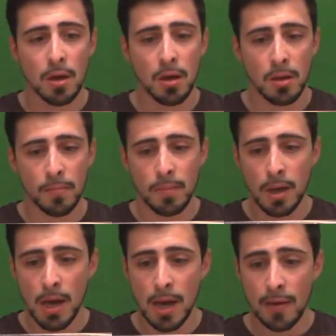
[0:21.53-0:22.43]
Um,
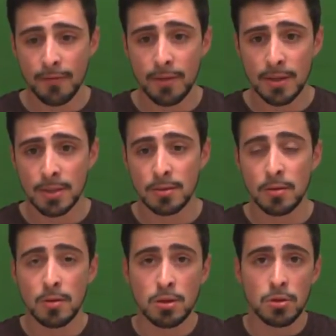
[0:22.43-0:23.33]
I have this
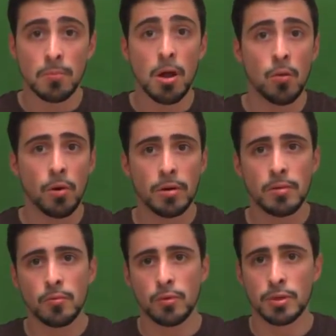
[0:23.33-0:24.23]
small one,
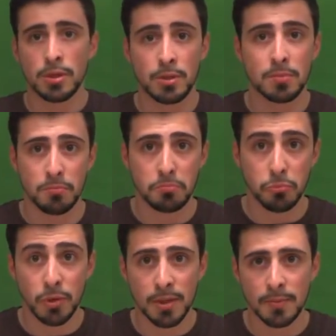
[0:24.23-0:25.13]
which is
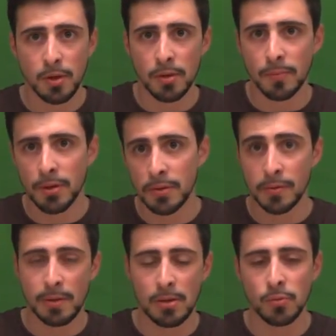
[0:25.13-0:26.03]
really small compared to
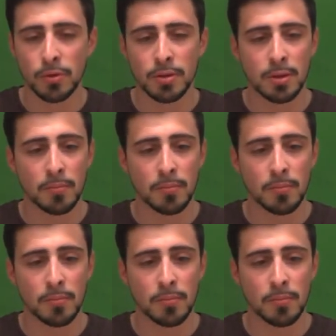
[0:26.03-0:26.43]
the other ones.